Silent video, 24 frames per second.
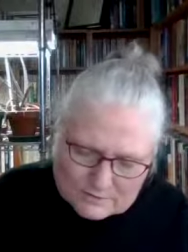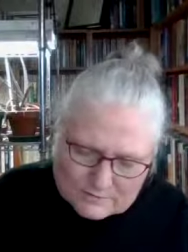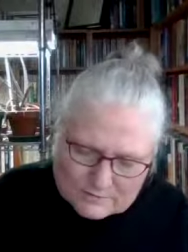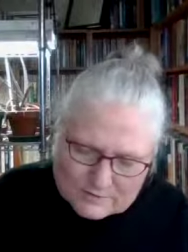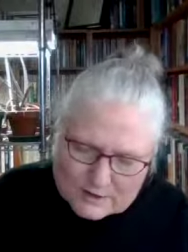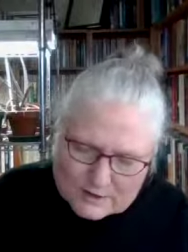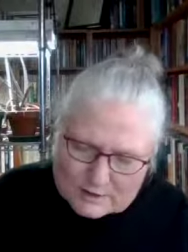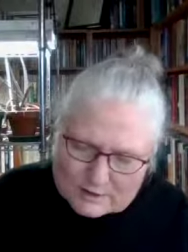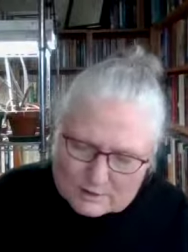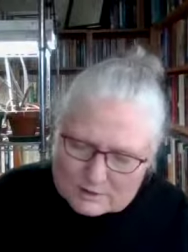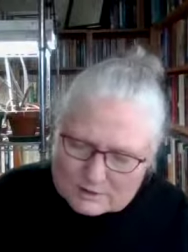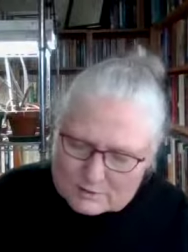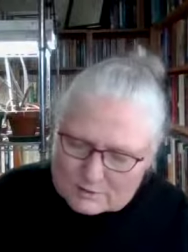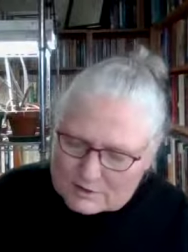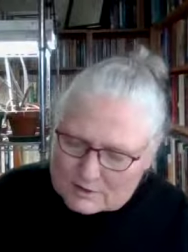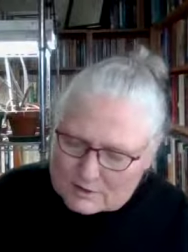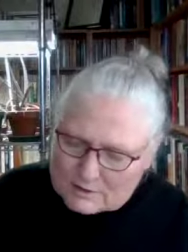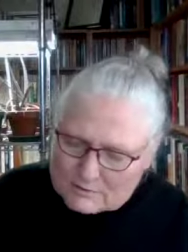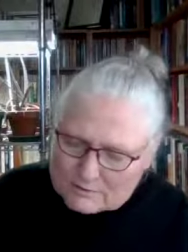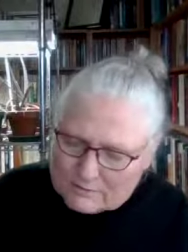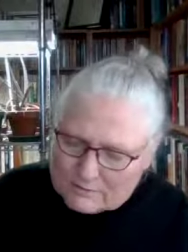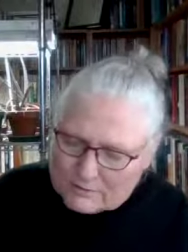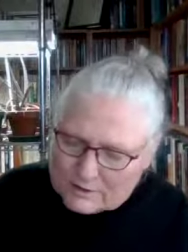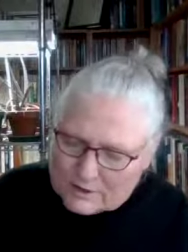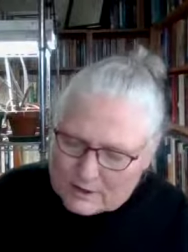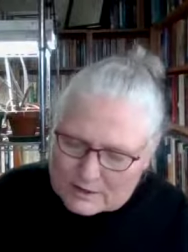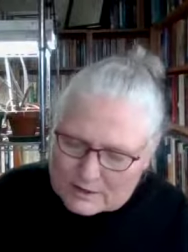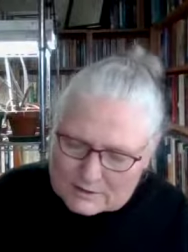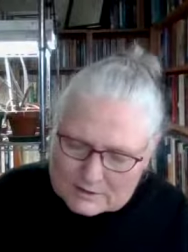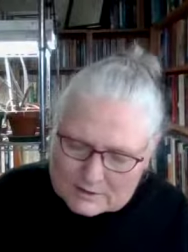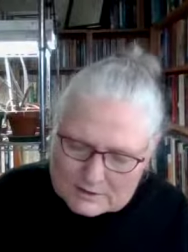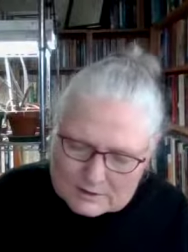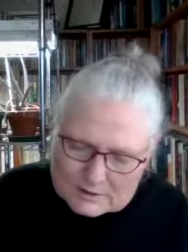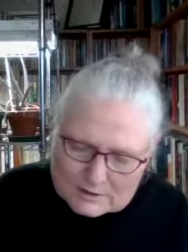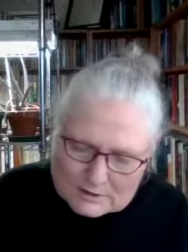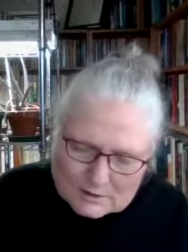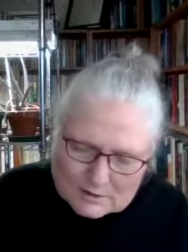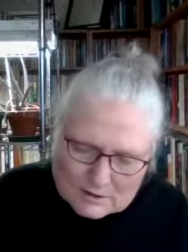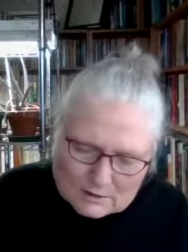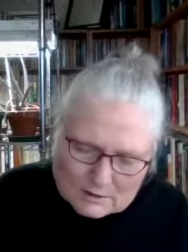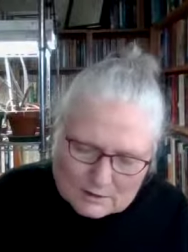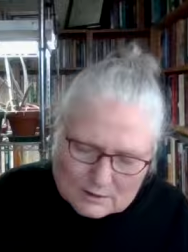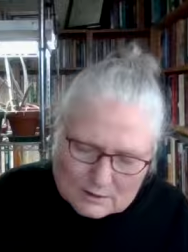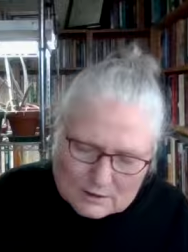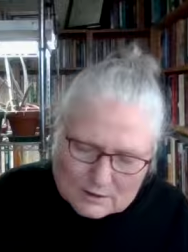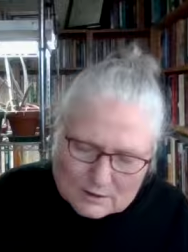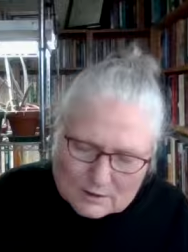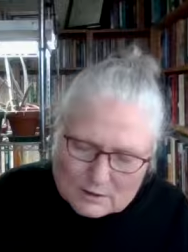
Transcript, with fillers: fires and floods and